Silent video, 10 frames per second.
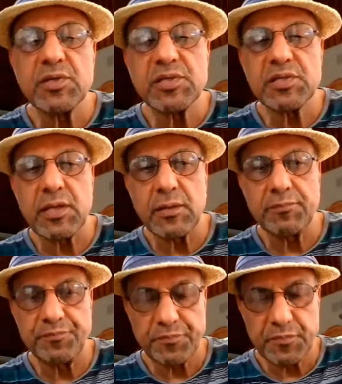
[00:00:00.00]
I was
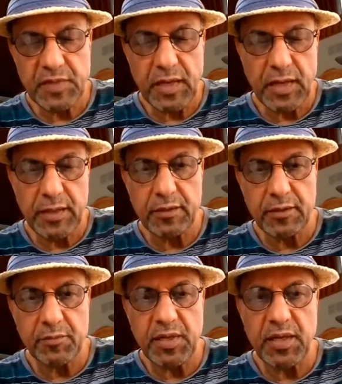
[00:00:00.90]

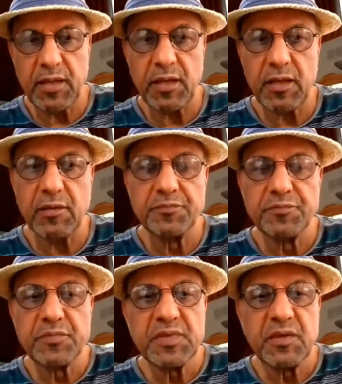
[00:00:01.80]
hired by the
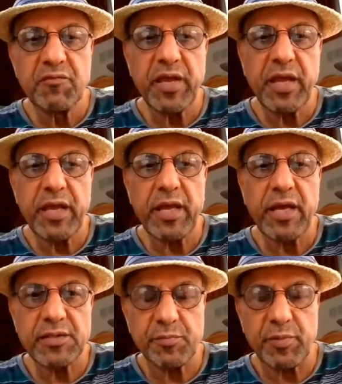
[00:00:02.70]
VA
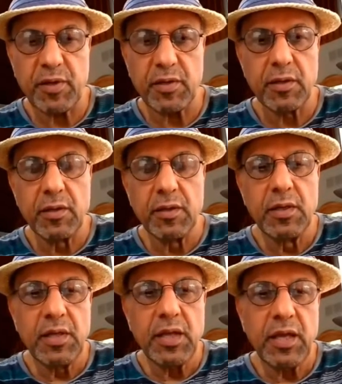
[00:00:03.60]
hospital
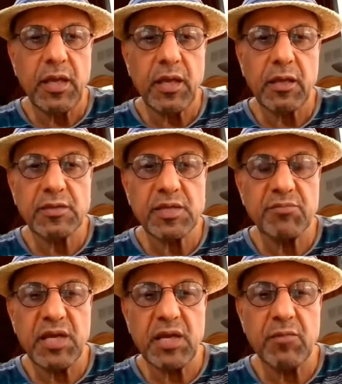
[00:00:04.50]
some
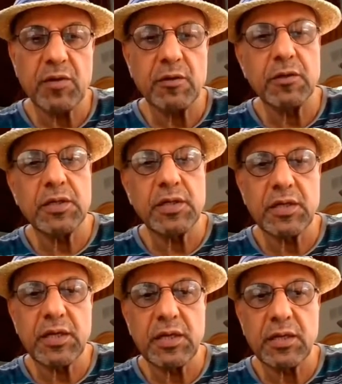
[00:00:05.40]
time ago,
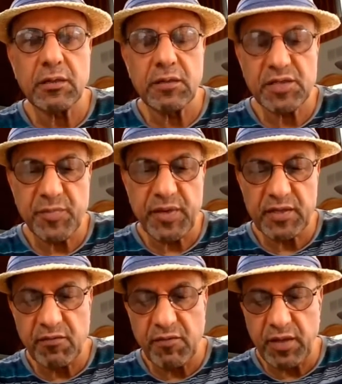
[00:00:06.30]
and as
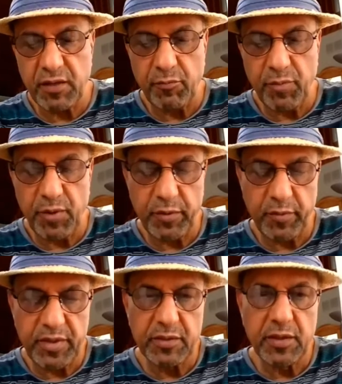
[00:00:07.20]
part of the
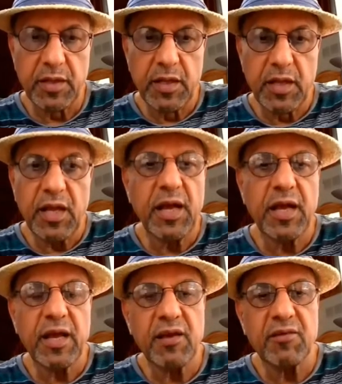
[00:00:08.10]
employment, I
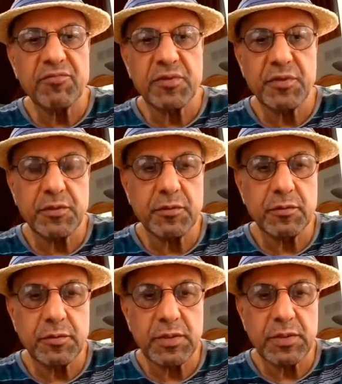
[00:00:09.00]
have
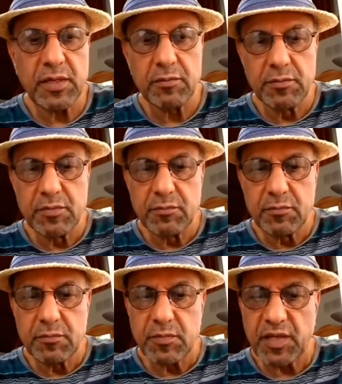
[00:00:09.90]
to
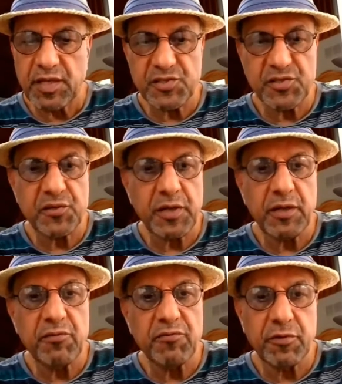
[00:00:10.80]
get
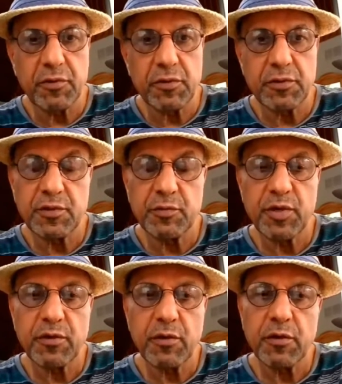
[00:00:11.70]
screened for
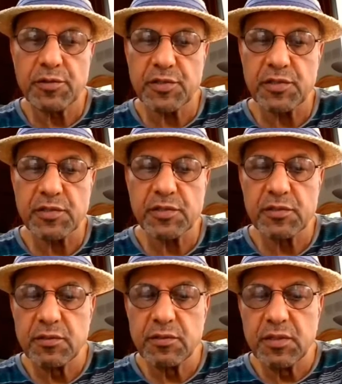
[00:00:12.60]

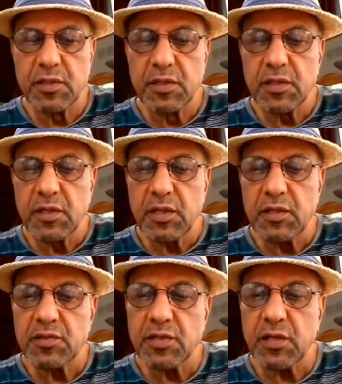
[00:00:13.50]
tuberculosis.
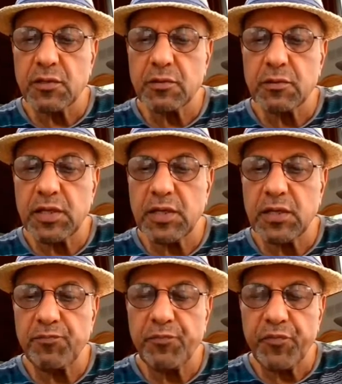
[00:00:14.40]

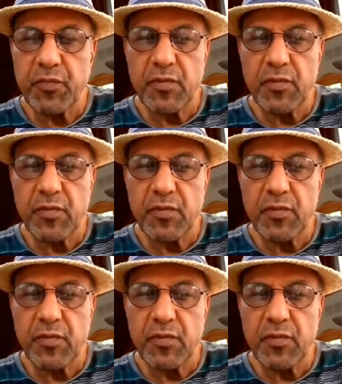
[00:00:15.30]
So